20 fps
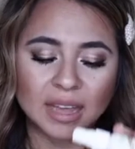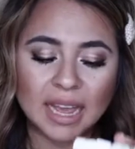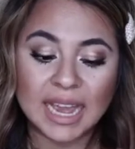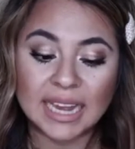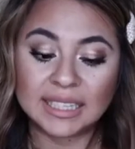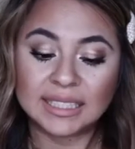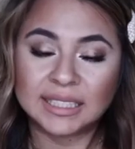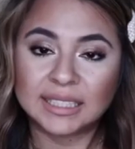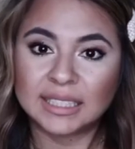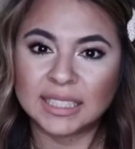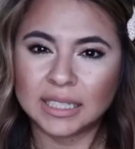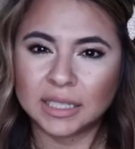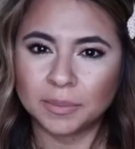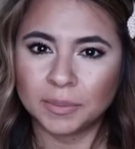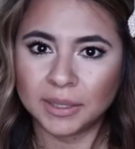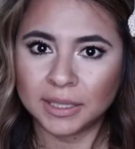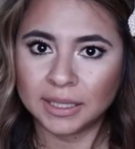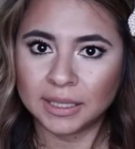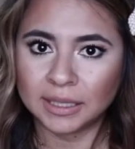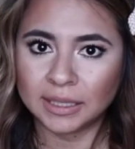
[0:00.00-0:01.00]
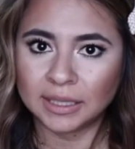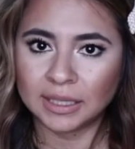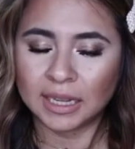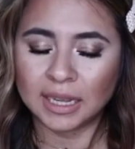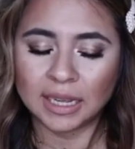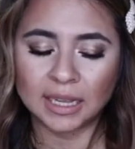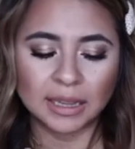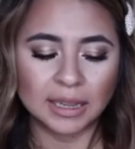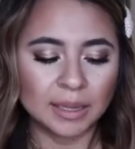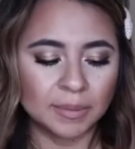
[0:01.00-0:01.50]
a cinnamon
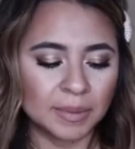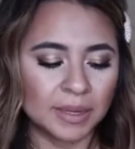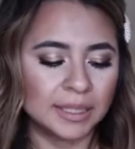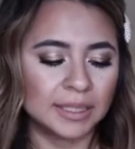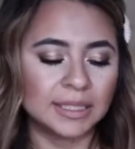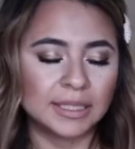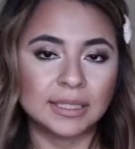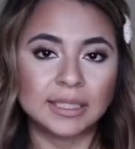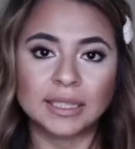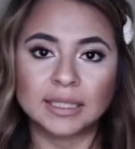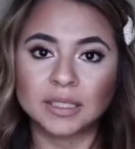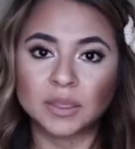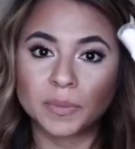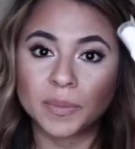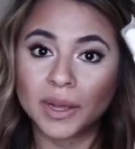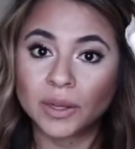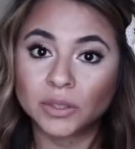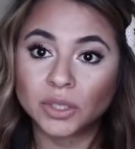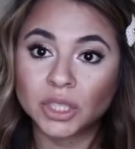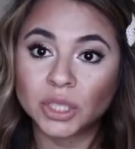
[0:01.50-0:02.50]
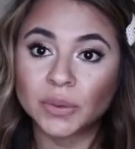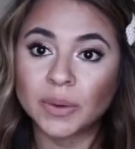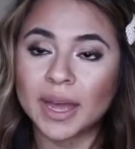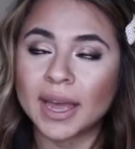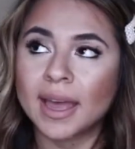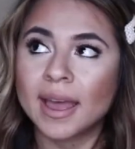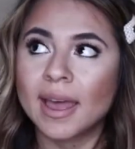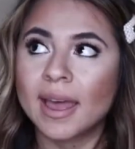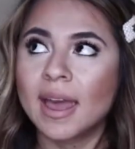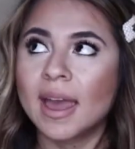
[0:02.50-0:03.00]
lemon smell to
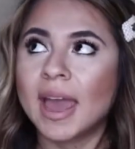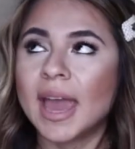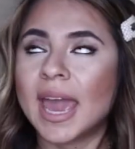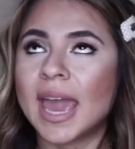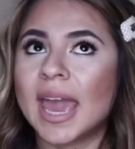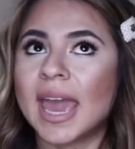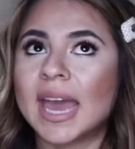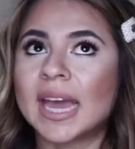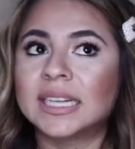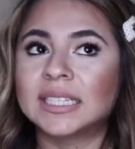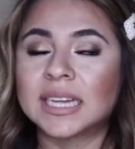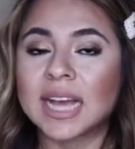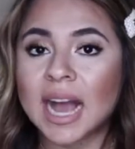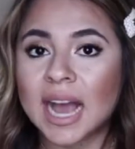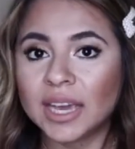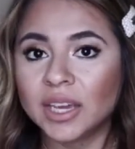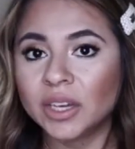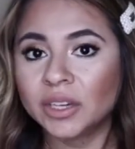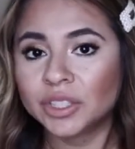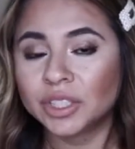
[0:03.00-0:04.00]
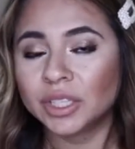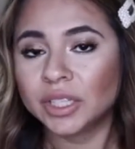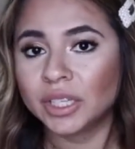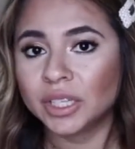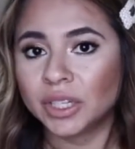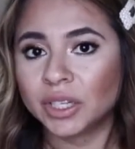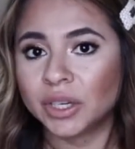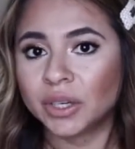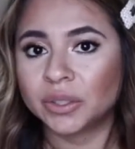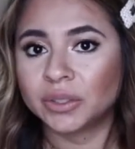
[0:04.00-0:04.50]
it, and I usually
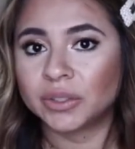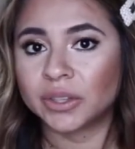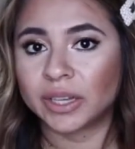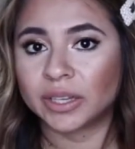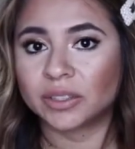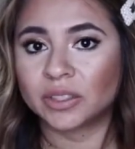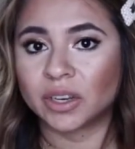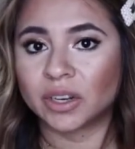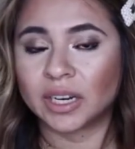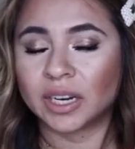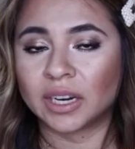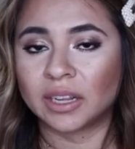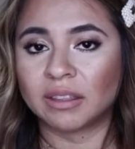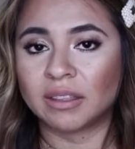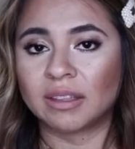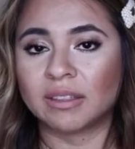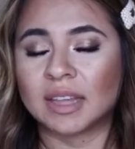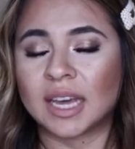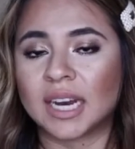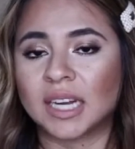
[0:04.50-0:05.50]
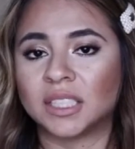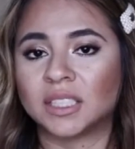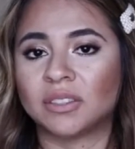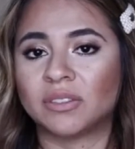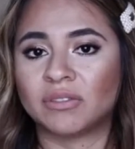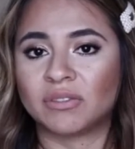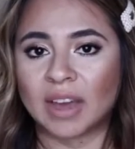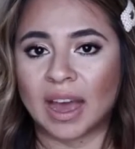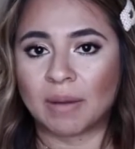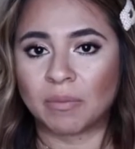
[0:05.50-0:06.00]
use this on anything that it's
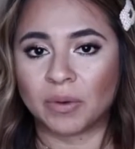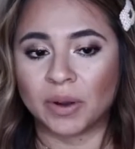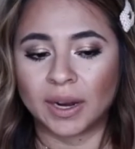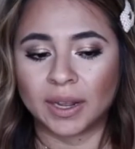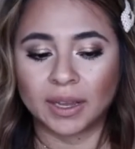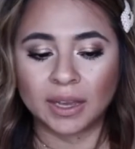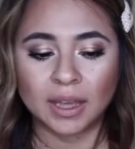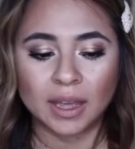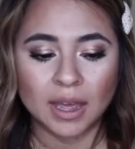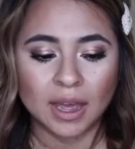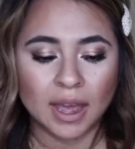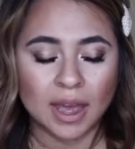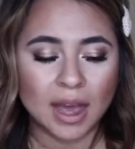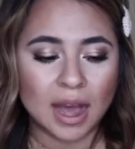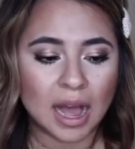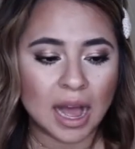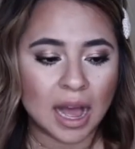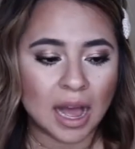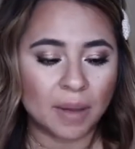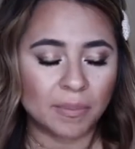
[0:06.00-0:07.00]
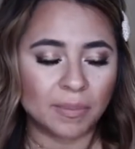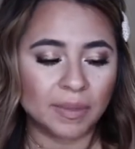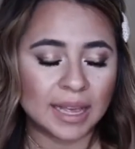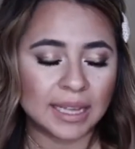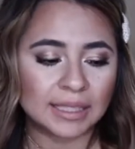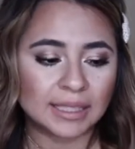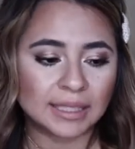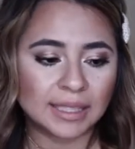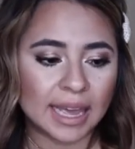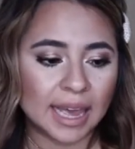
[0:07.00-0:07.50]
fabric. Um,
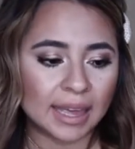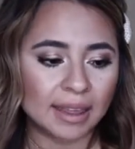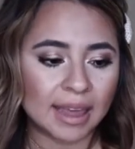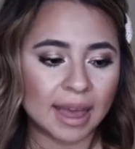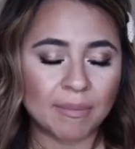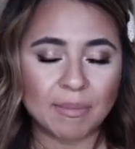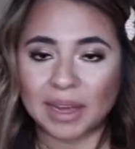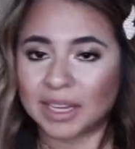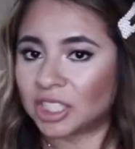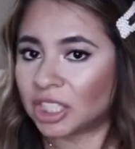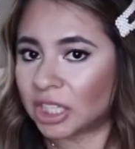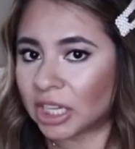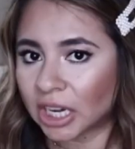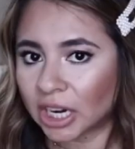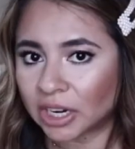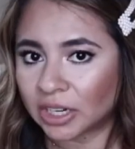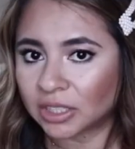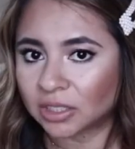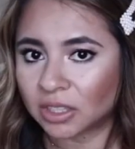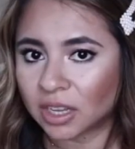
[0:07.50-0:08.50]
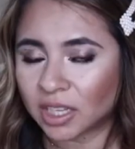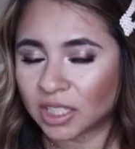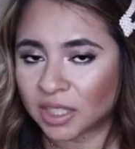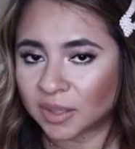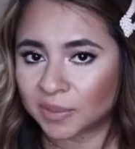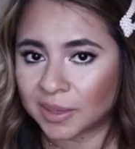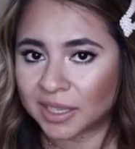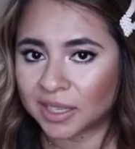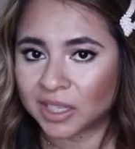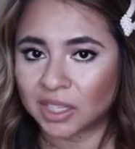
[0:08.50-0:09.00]
let's say that my chair is not
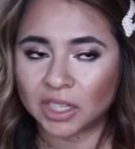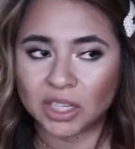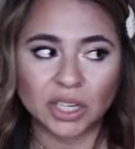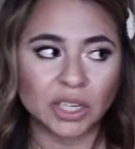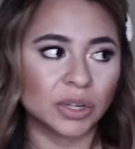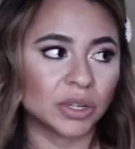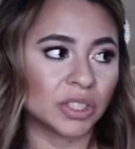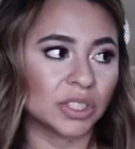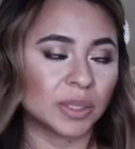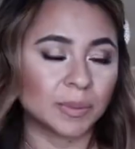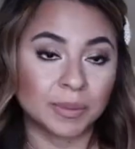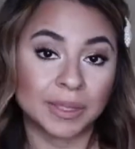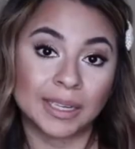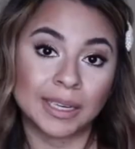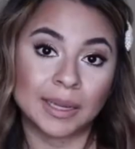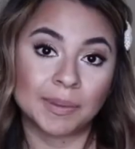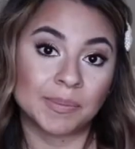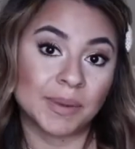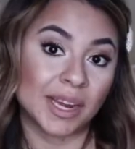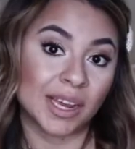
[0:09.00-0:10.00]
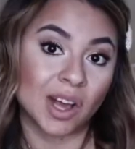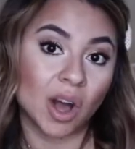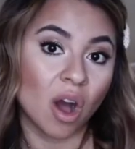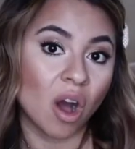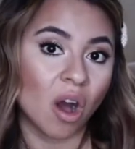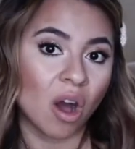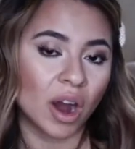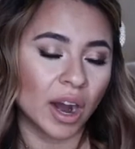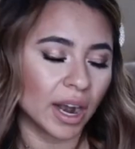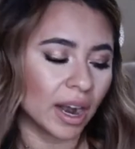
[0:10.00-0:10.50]
smelling good or something in my
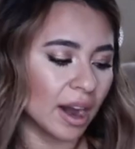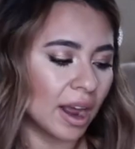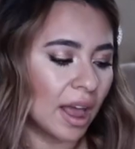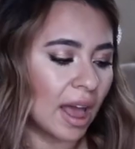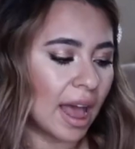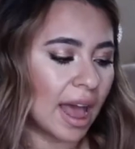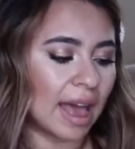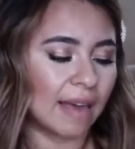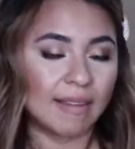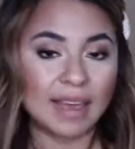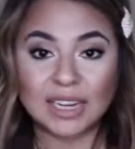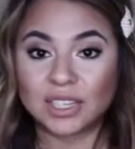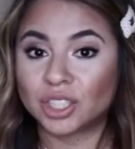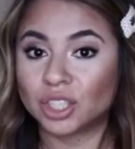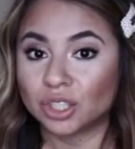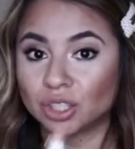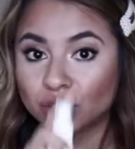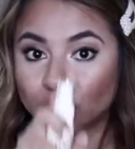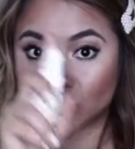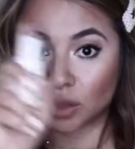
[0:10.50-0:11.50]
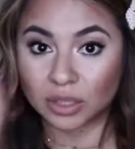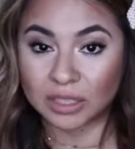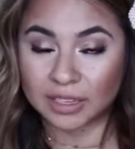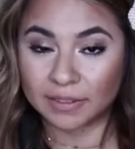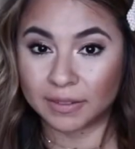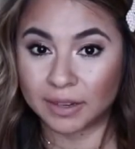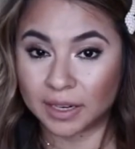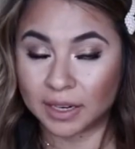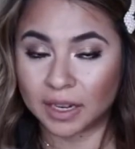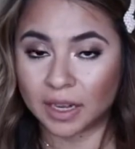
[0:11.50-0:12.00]
car, I like to
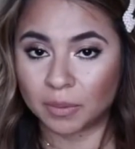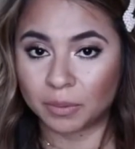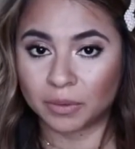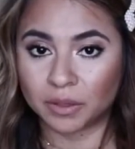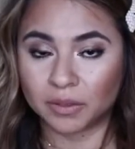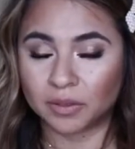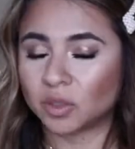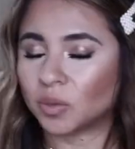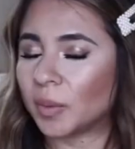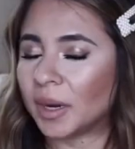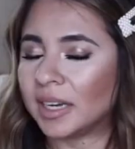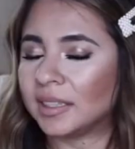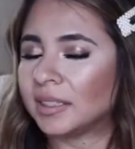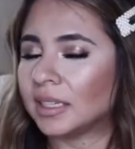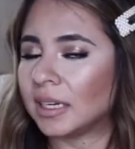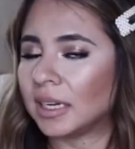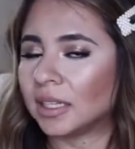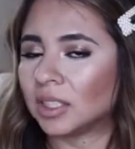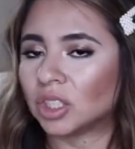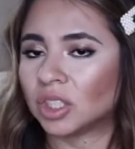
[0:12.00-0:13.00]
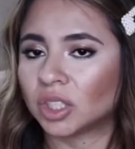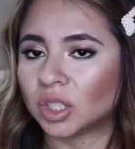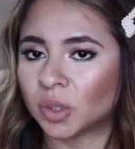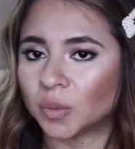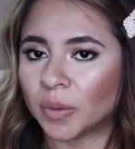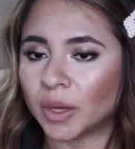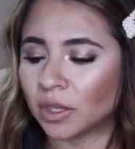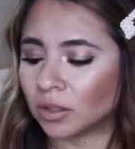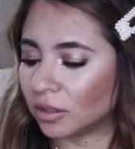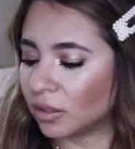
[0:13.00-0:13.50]
give it a couple of sprays and it just
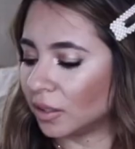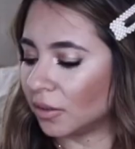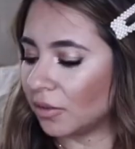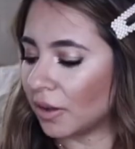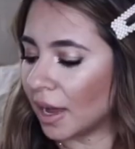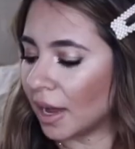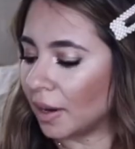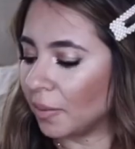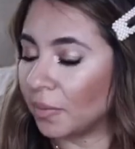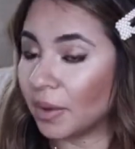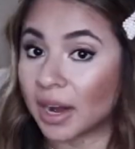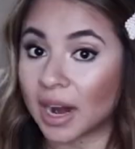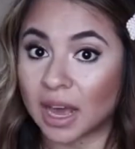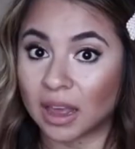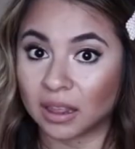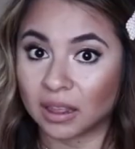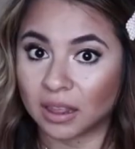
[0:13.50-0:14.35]
smells divine, but I